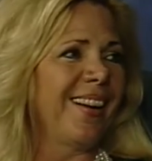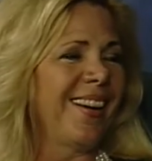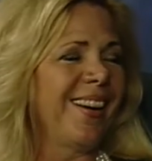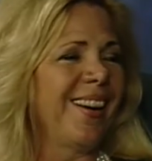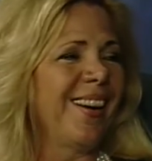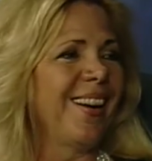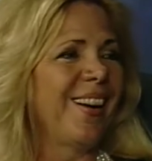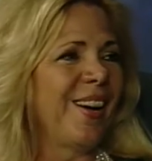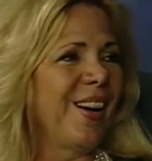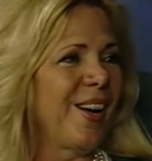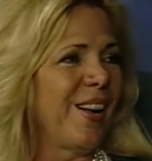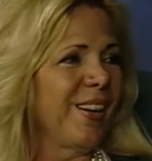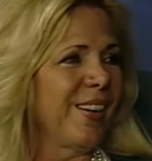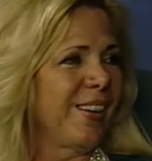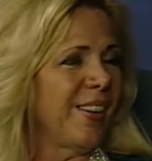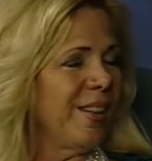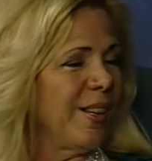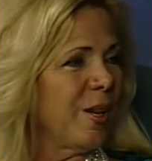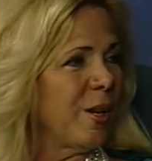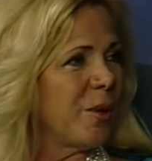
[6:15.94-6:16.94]
And she also
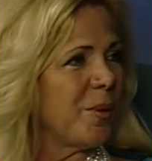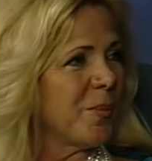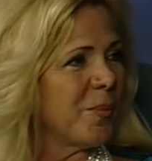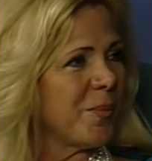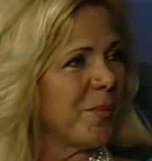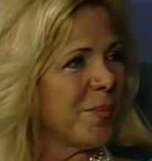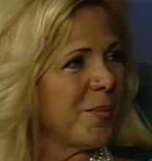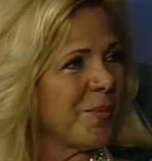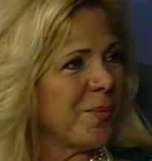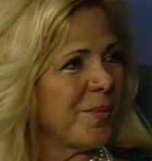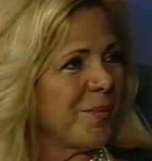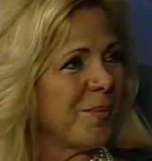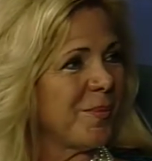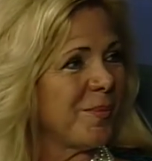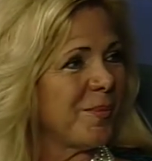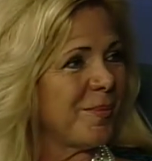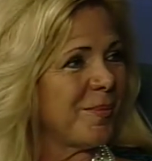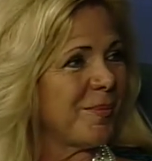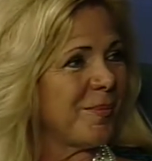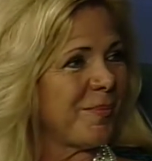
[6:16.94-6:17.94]
helps us with the
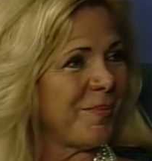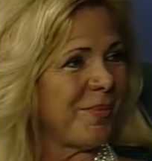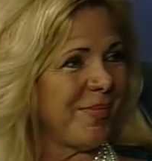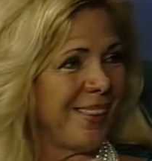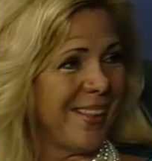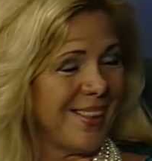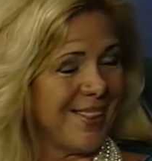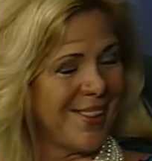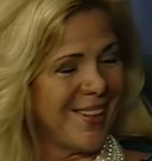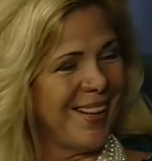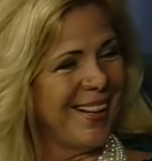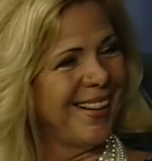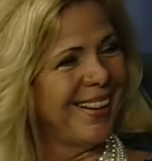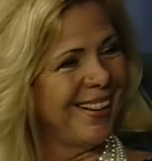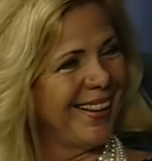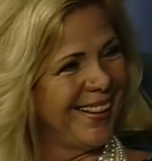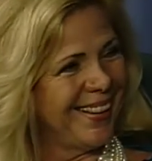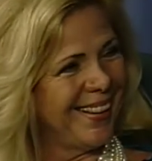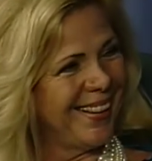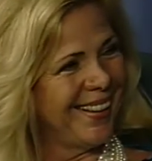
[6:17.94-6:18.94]
show. She's back
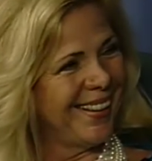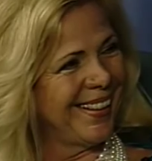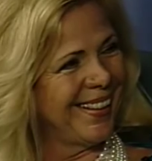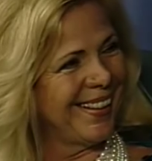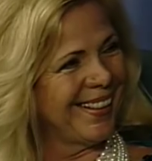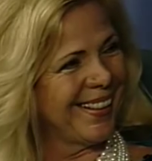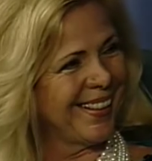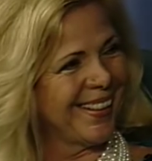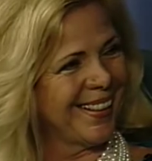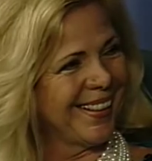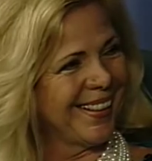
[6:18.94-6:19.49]
there doing the